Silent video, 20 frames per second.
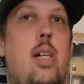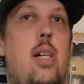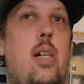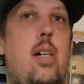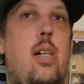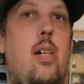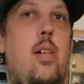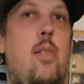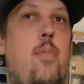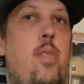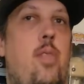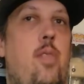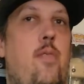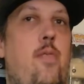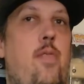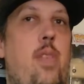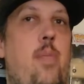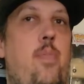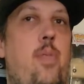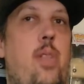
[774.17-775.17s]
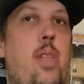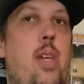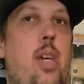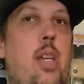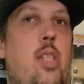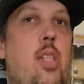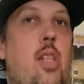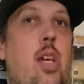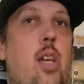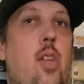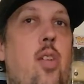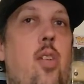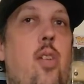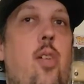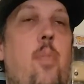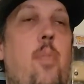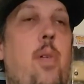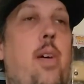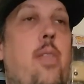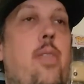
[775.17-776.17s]
Um, UV protection, I don't
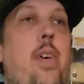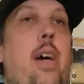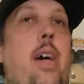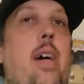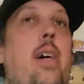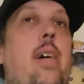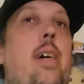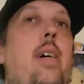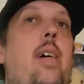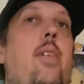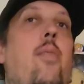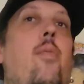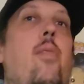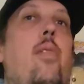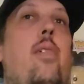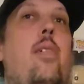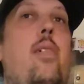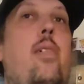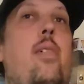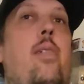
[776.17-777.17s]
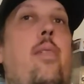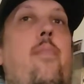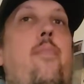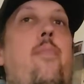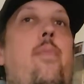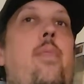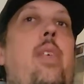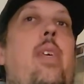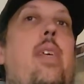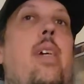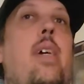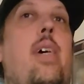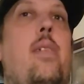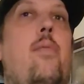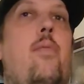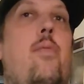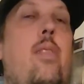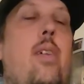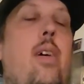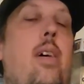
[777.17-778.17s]
know about that. I will, uh, think I
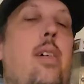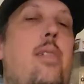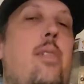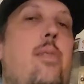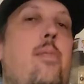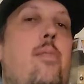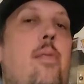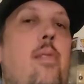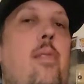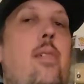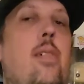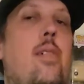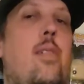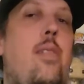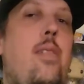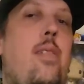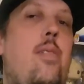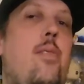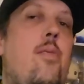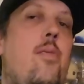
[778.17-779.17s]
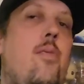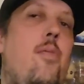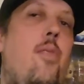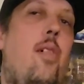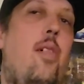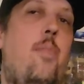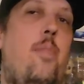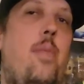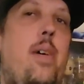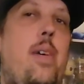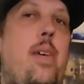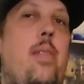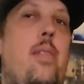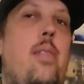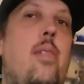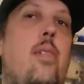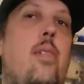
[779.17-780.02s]
definitely threw all my